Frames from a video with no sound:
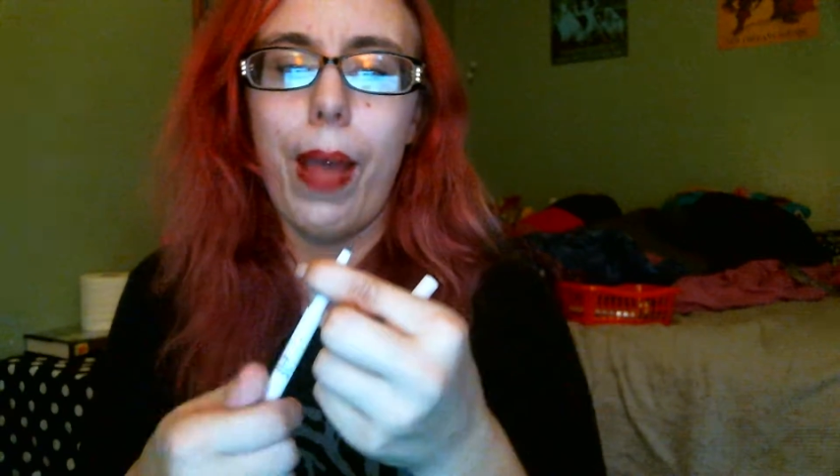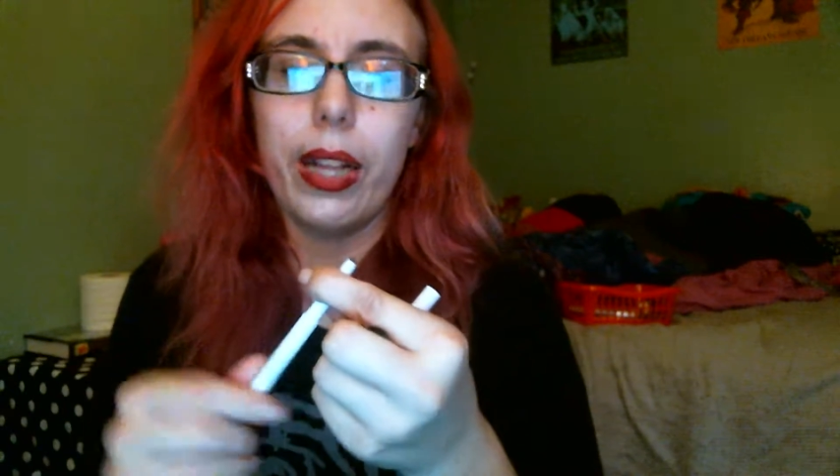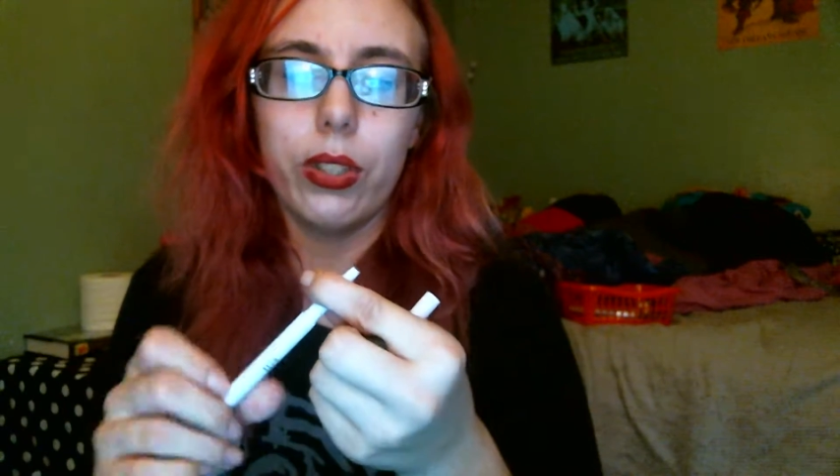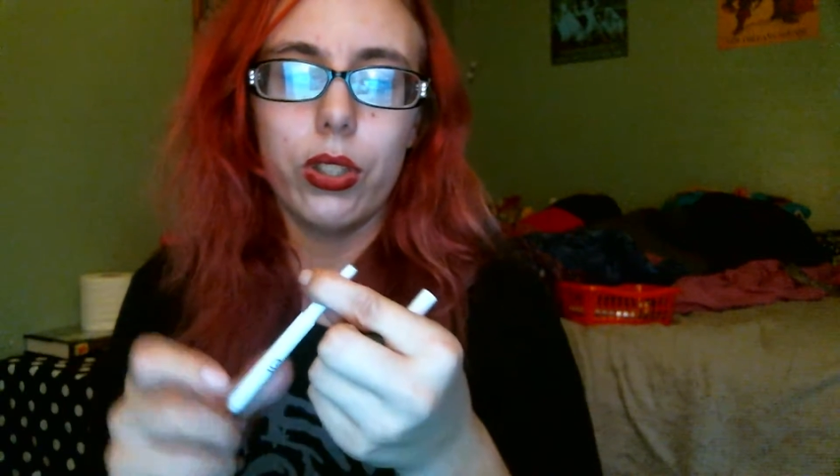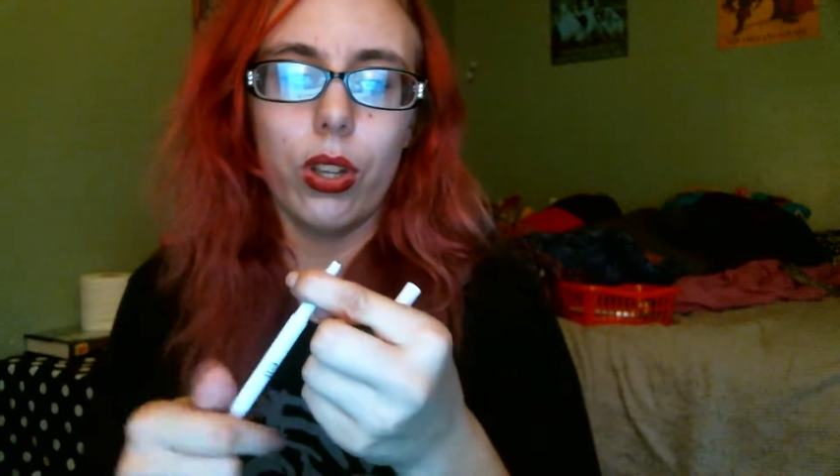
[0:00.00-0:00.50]

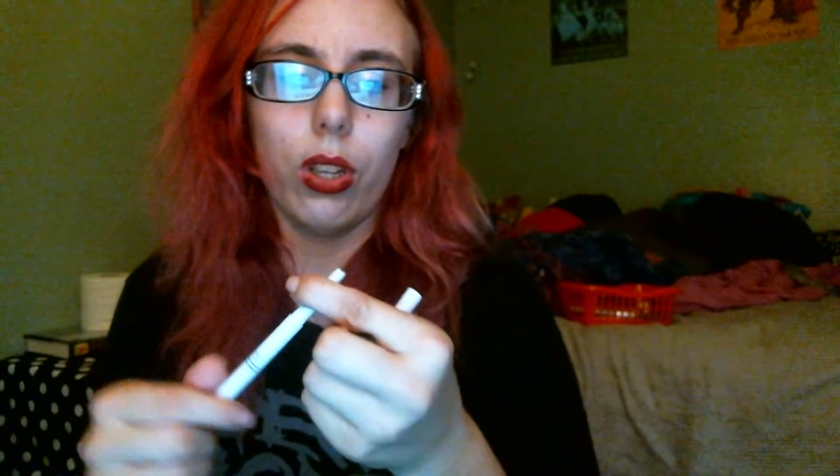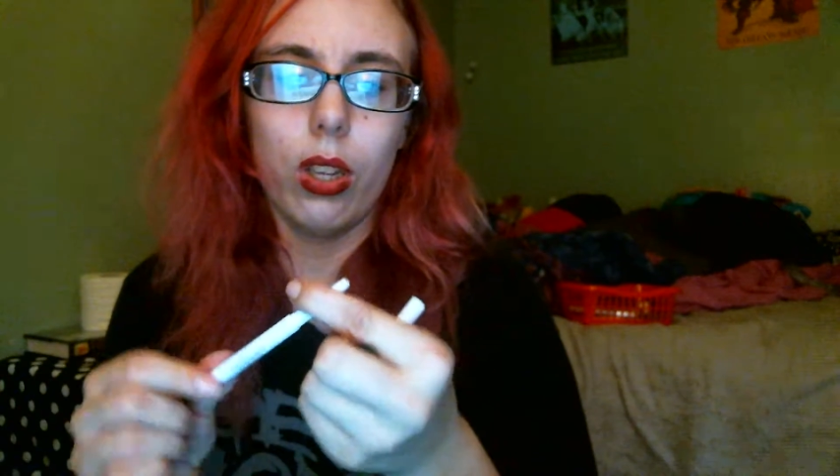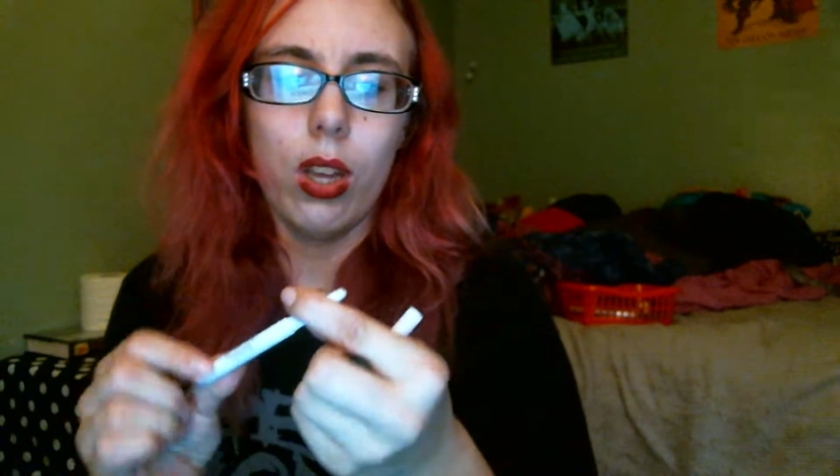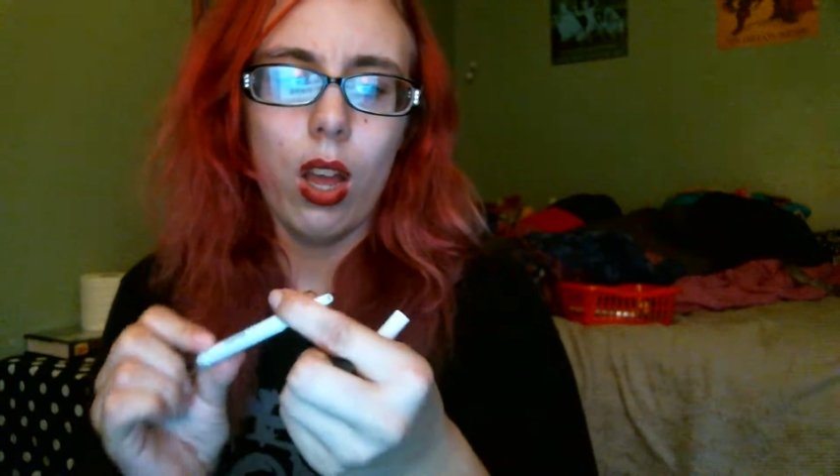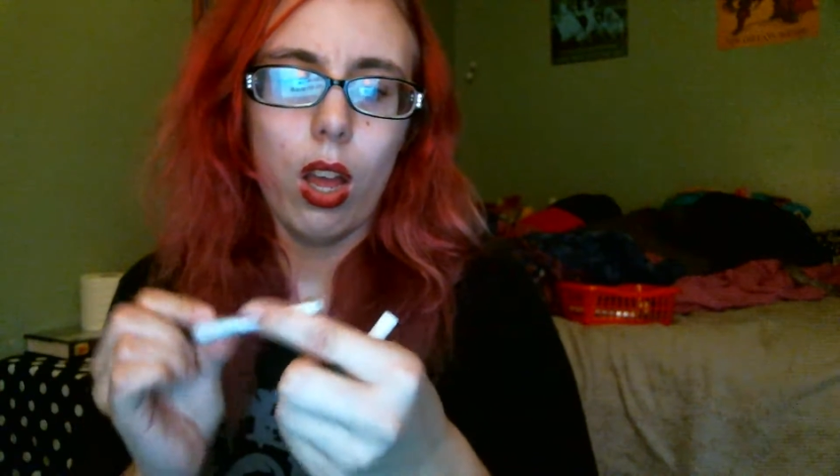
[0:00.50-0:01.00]
pencil
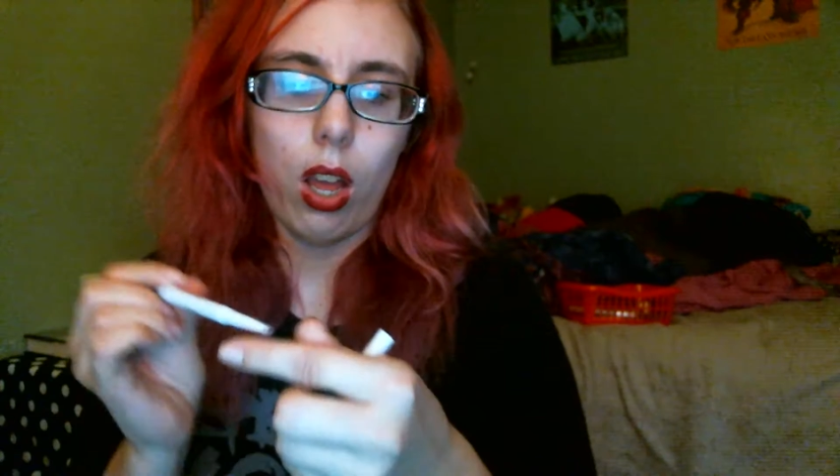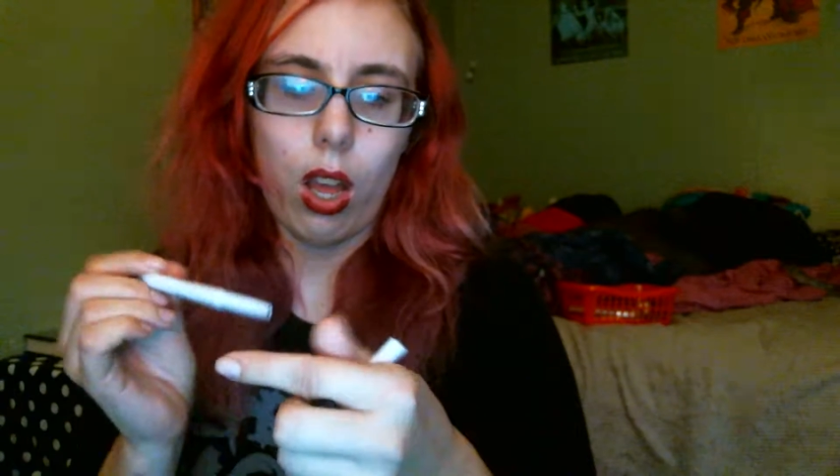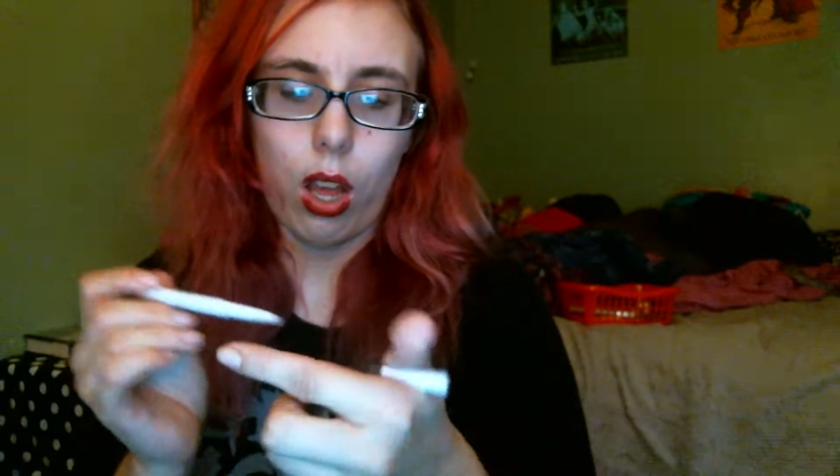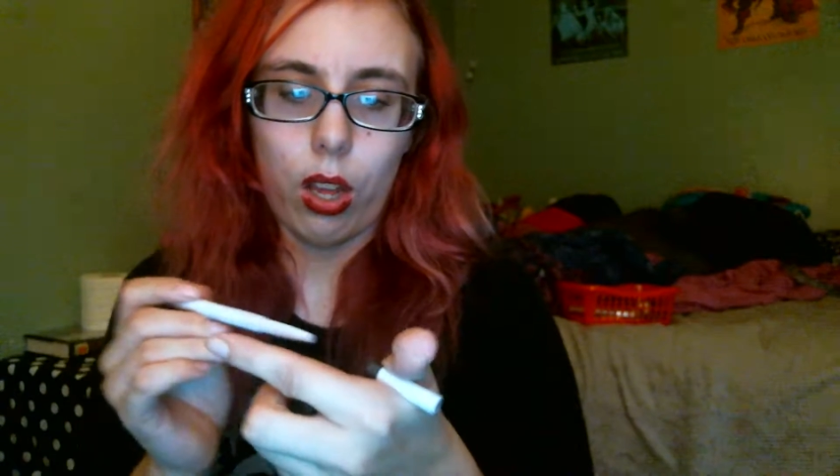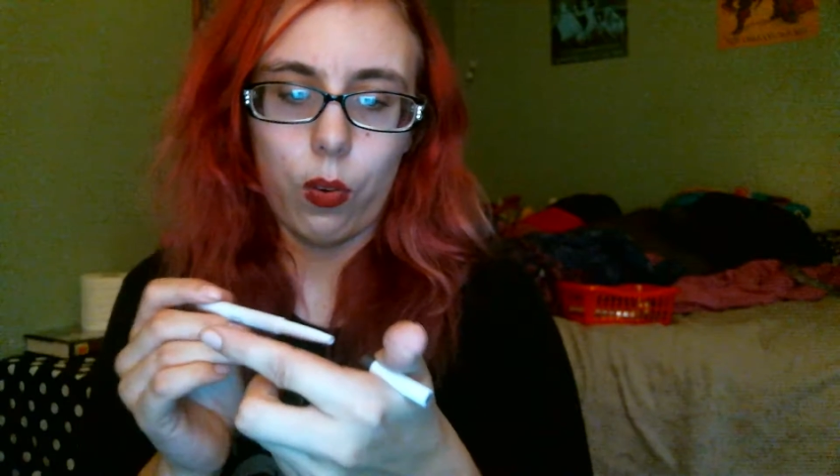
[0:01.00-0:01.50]

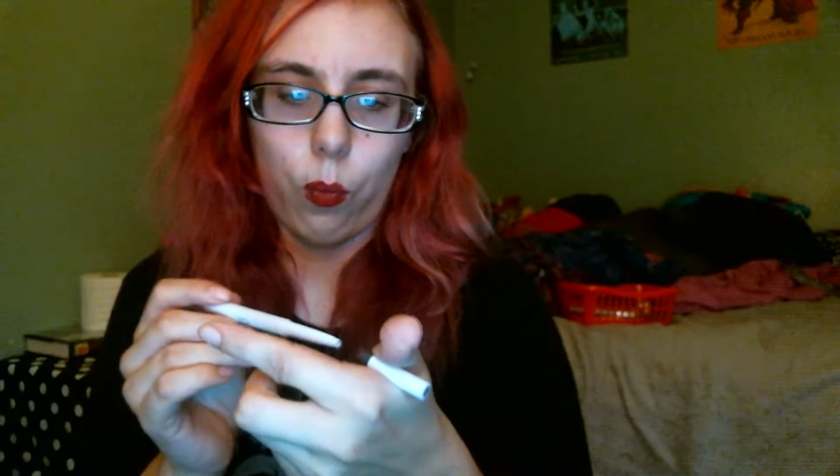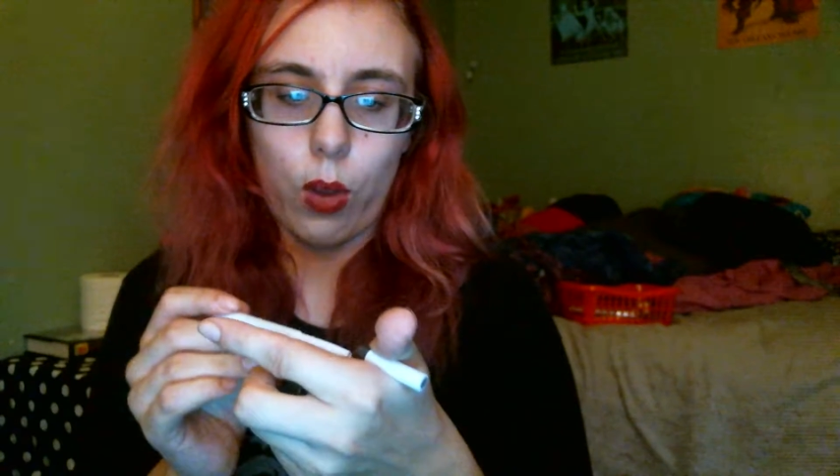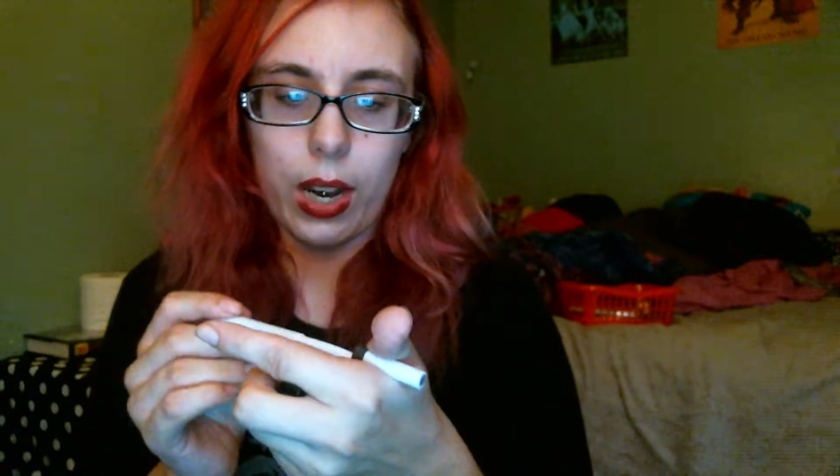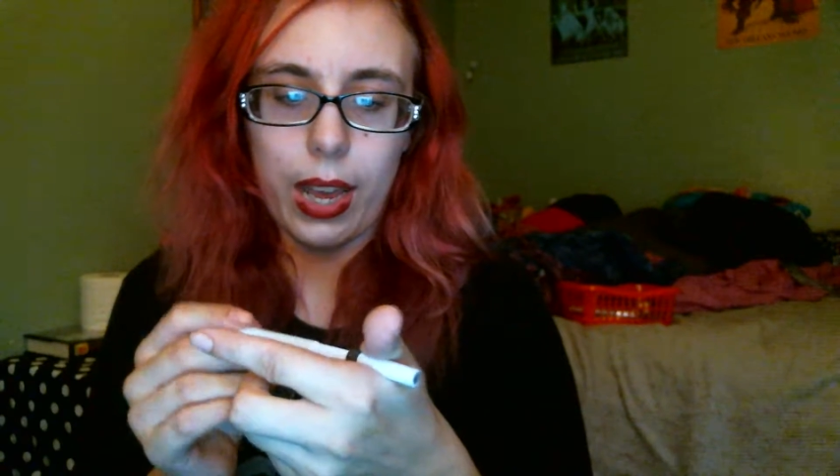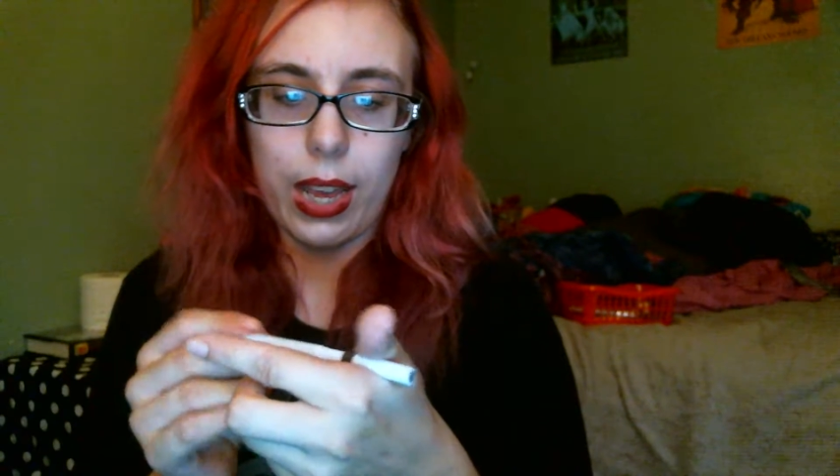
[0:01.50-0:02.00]
on
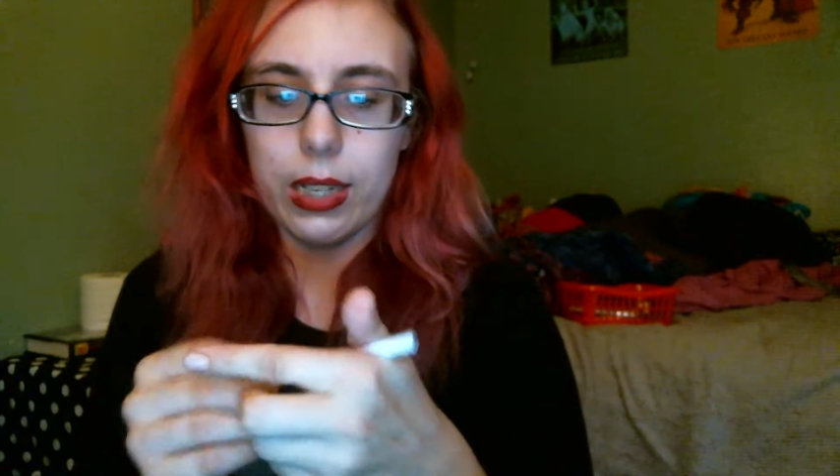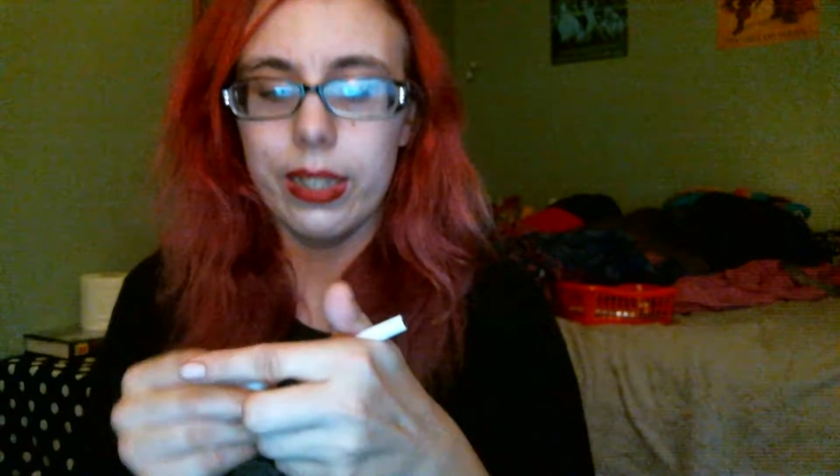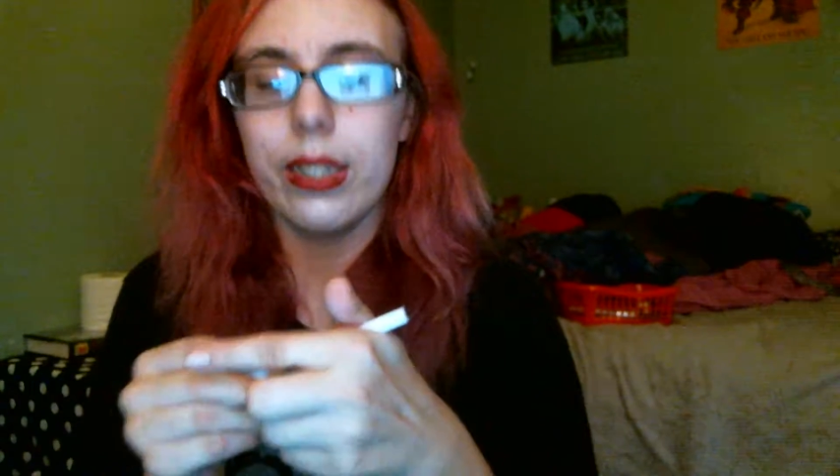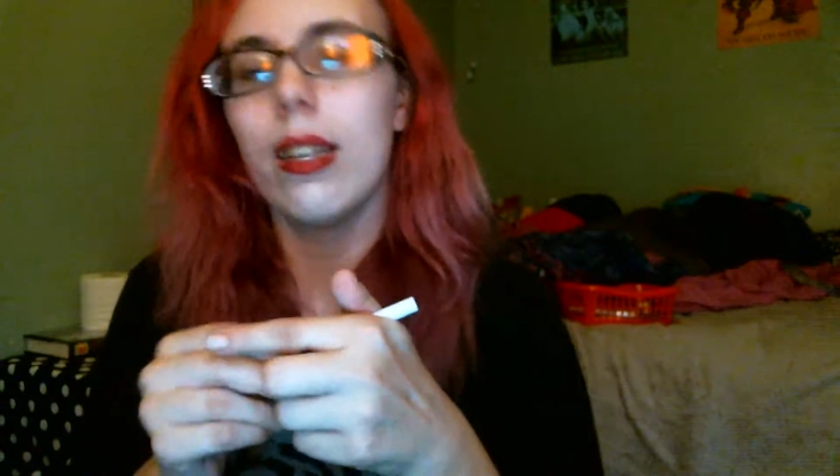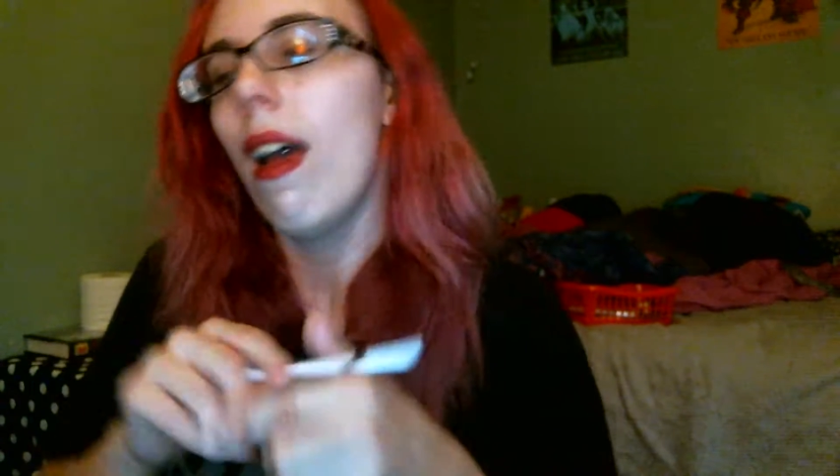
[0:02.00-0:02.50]
one
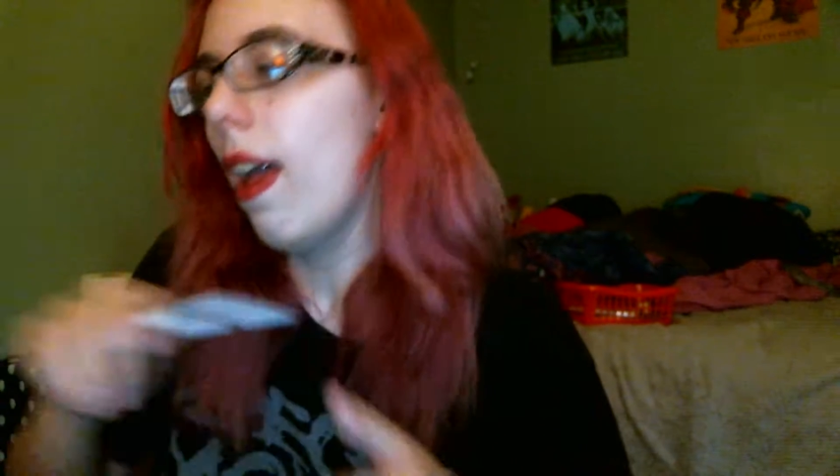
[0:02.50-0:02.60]
end.